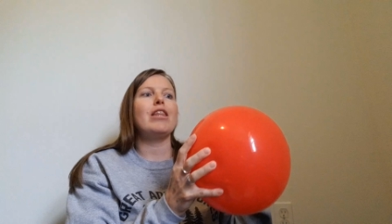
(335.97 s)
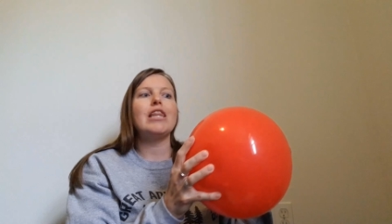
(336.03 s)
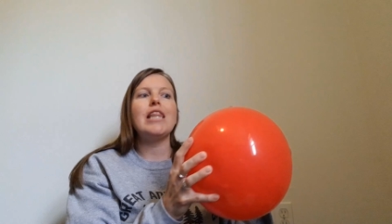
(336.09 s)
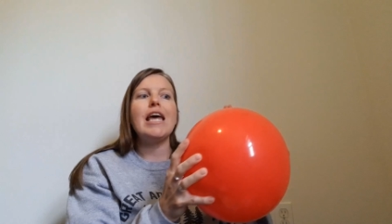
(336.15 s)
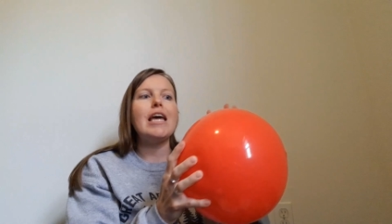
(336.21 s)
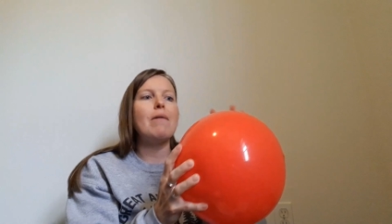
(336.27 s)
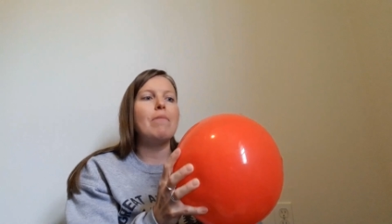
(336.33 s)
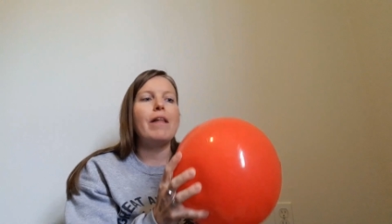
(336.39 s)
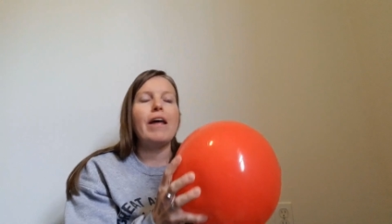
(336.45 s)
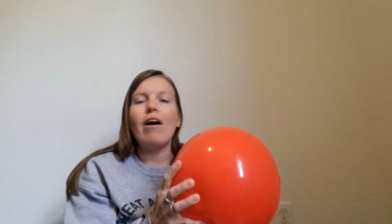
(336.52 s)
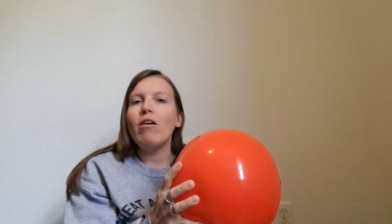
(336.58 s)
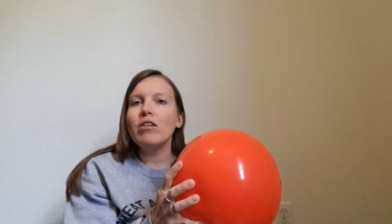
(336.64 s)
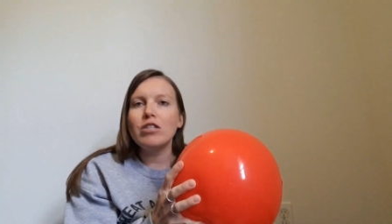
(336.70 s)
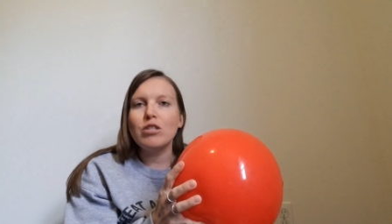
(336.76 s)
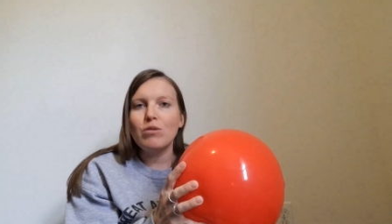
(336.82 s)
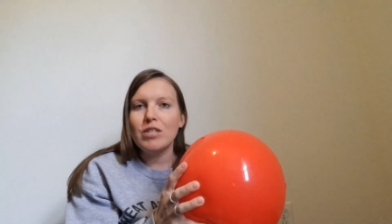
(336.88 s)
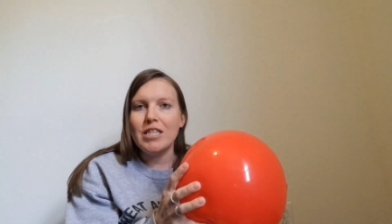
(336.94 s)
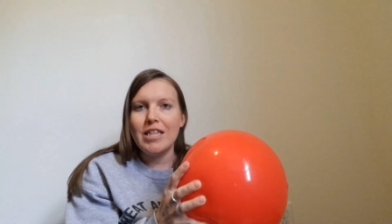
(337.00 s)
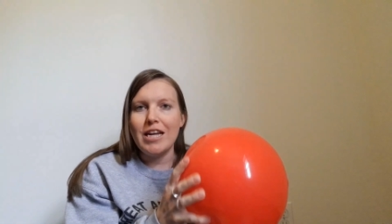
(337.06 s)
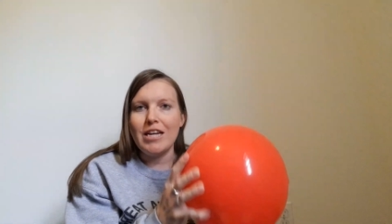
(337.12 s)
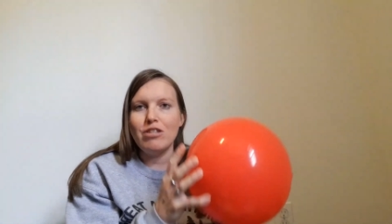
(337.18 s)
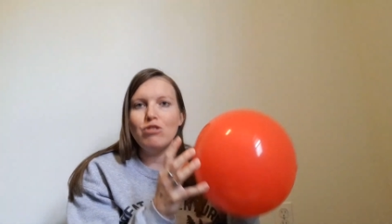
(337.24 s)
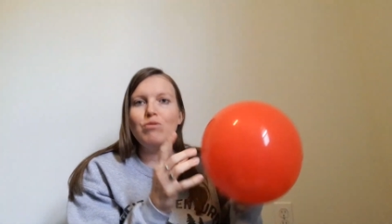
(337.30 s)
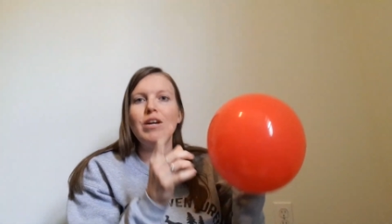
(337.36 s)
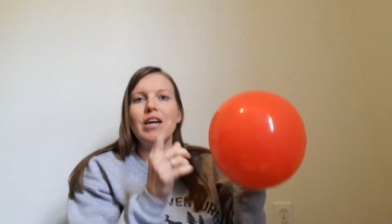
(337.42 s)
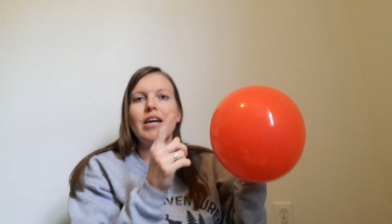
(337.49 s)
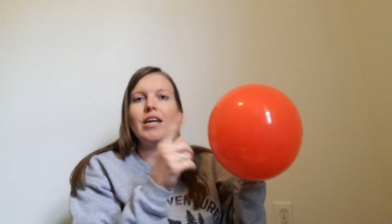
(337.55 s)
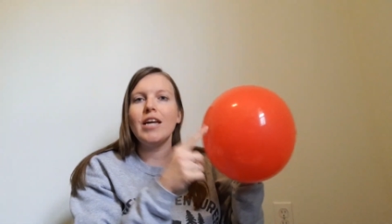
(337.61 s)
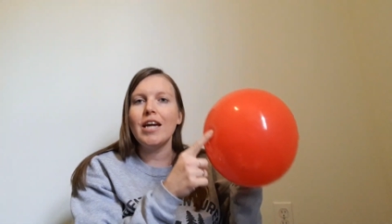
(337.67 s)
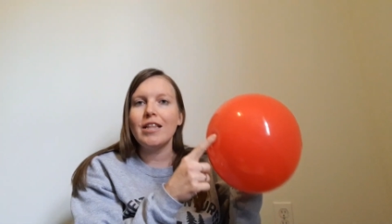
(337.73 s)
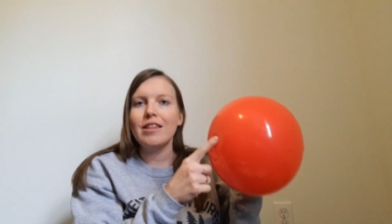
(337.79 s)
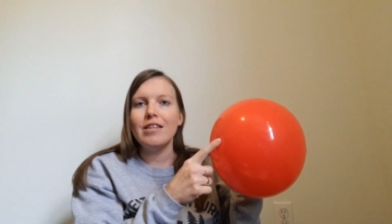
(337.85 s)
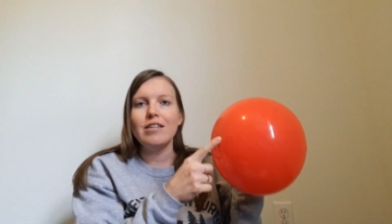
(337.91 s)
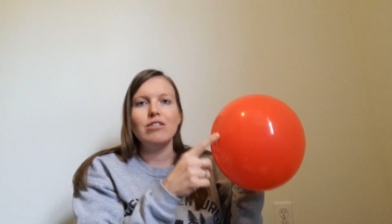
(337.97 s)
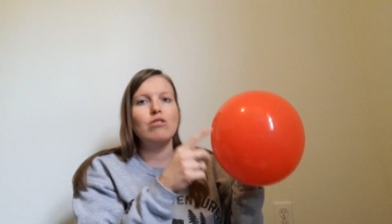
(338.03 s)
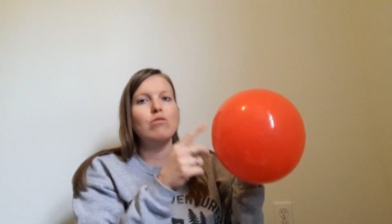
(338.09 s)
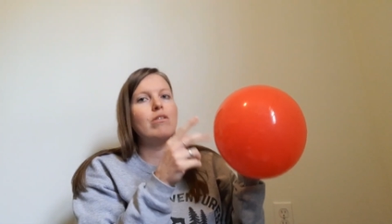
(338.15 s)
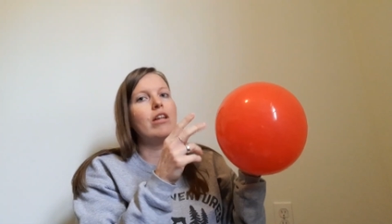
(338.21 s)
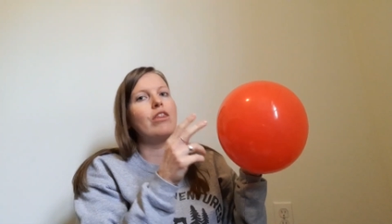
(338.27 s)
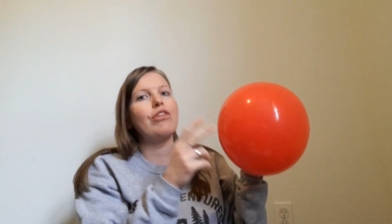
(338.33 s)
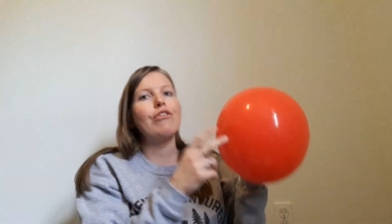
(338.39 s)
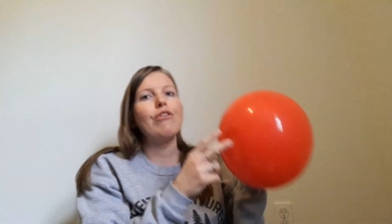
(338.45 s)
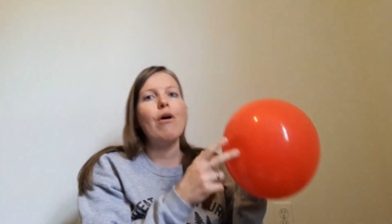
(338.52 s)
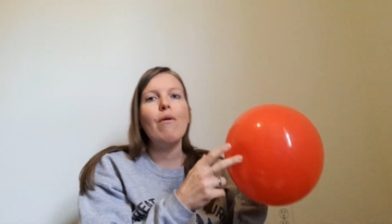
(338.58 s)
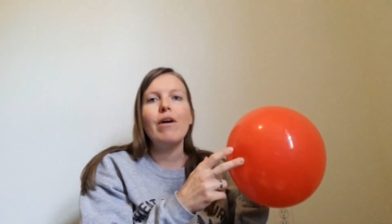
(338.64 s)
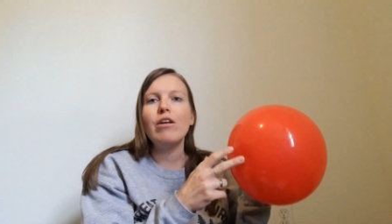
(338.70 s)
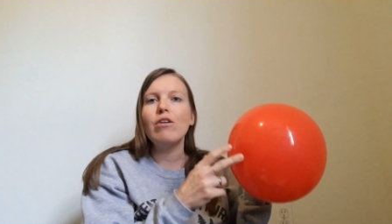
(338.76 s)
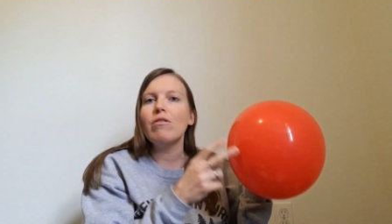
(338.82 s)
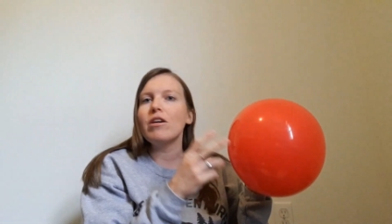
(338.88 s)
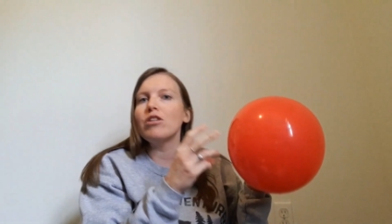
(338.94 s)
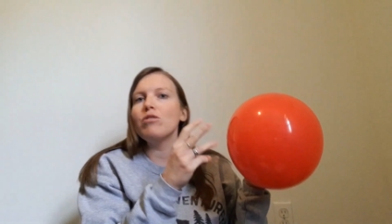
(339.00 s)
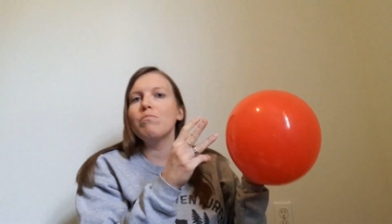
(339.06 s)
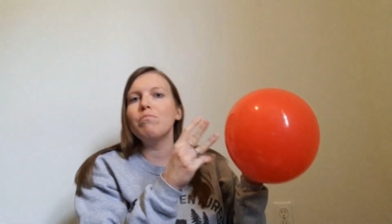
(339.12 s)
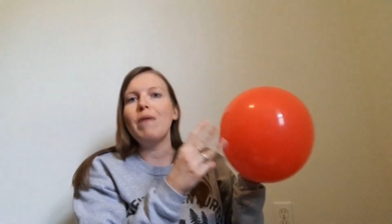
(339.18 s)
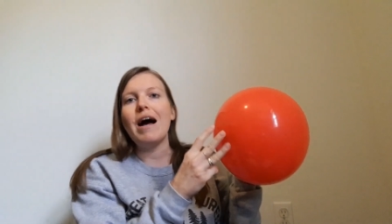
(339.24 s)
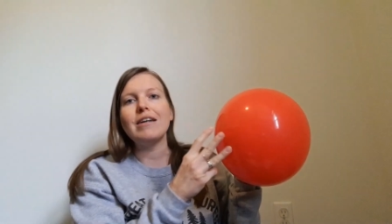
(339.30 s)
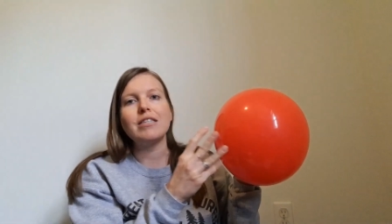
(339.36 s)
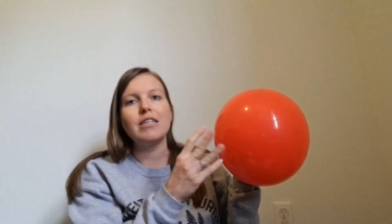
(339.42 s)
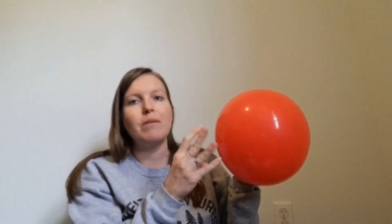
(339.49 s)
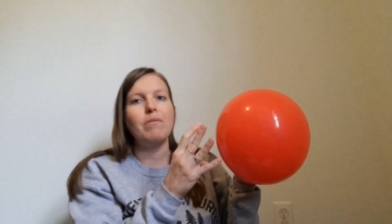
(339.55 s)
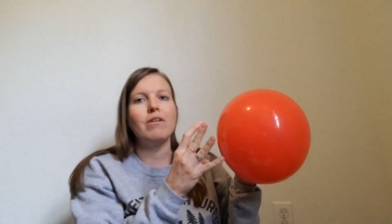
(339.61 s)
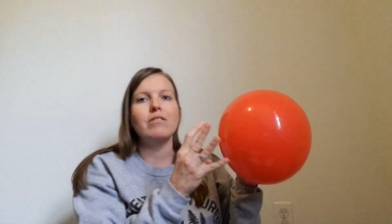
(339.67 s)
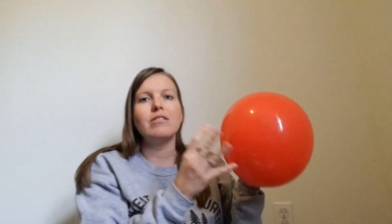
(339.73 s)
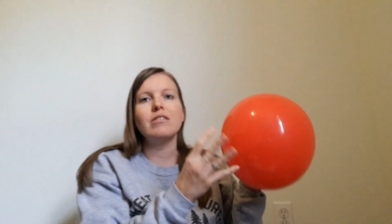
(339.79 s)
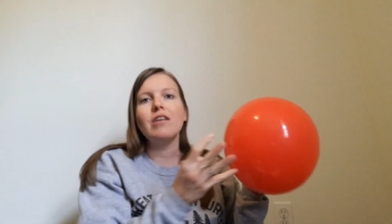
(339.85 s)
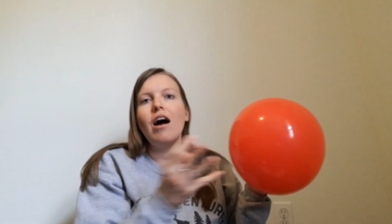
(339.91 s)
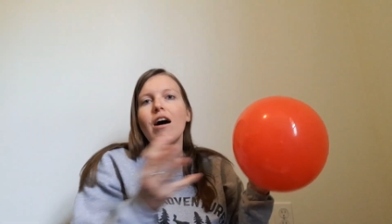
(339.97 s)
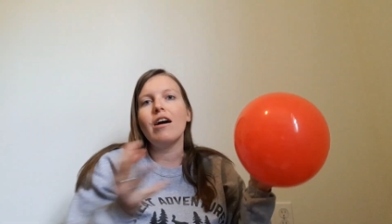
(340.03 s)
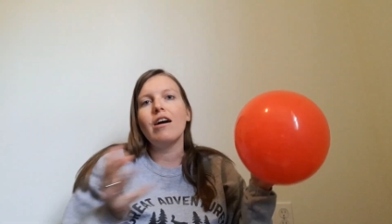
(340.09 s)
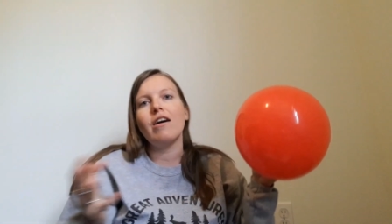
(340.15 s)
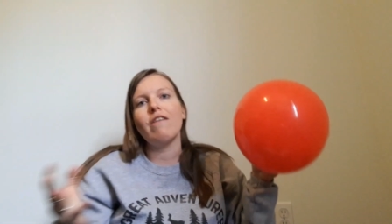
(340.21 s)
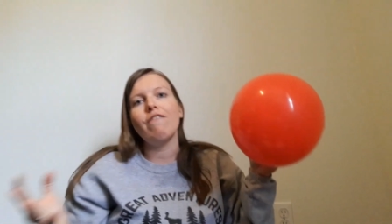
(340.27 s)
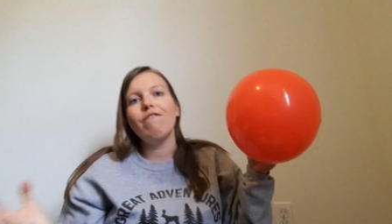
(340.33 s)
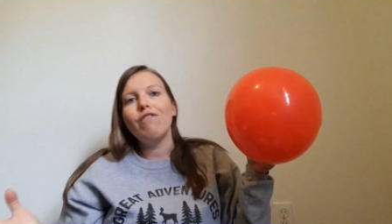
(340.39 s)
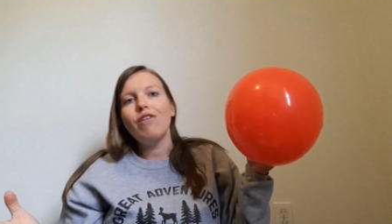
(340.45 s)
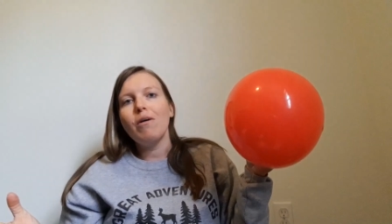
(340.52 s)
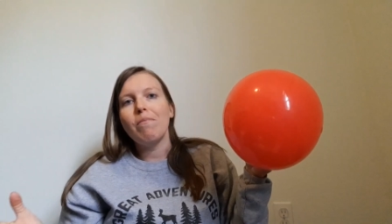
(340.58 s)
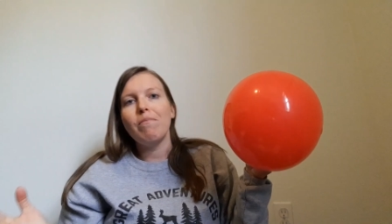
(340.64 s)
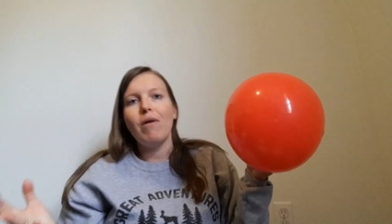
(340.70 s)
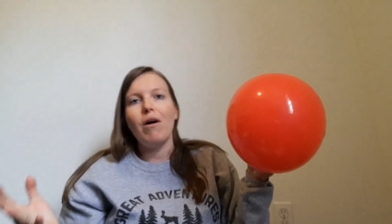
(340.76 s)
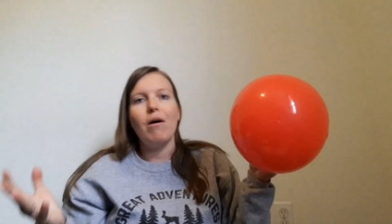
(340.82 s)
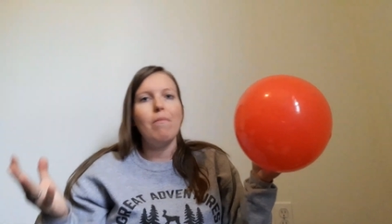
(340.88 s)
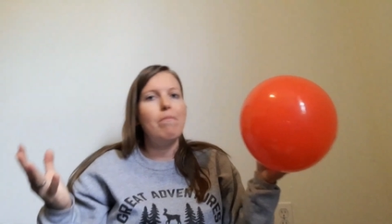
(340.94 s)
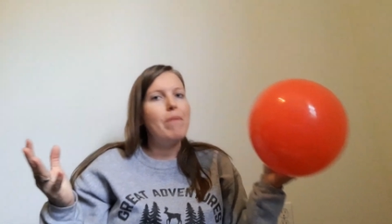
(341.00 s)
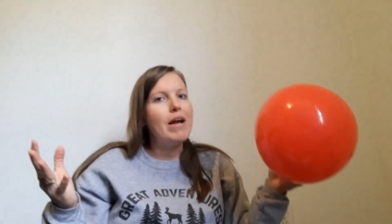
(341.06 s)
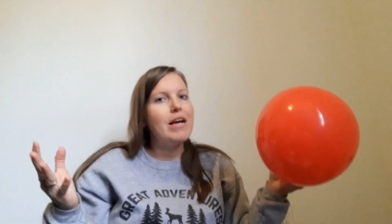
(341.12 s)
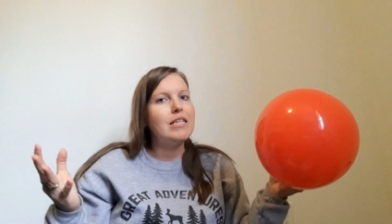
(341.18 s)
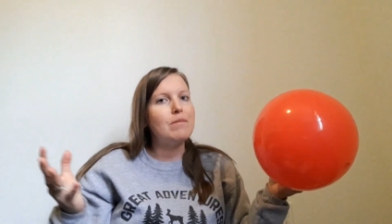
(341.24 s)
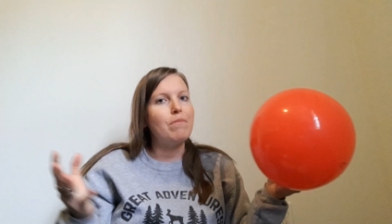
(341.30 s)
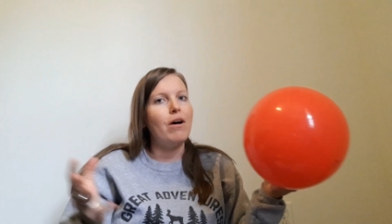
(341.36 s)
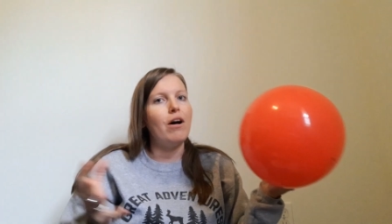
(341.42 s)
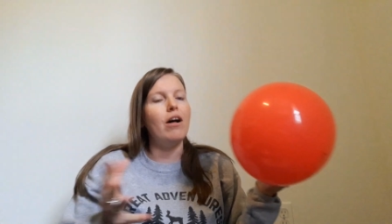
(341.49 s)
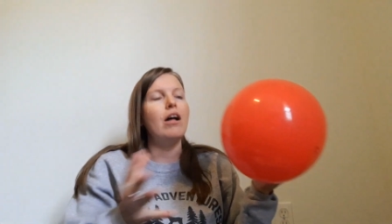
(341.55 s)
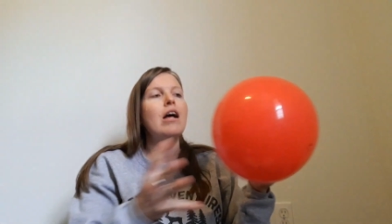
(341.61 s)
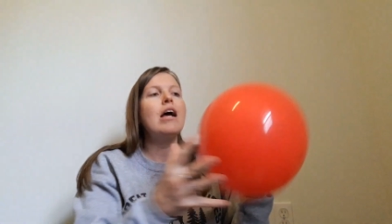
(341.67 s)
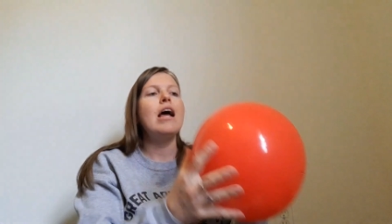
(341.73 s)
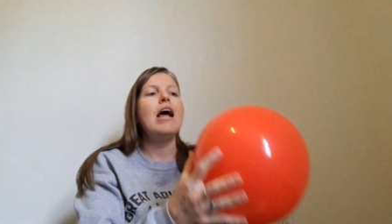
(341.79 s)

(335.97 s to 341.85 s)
They can play all sorts of things. You can kick this, you can throw it, you can do basketball, soccer, football, baseball.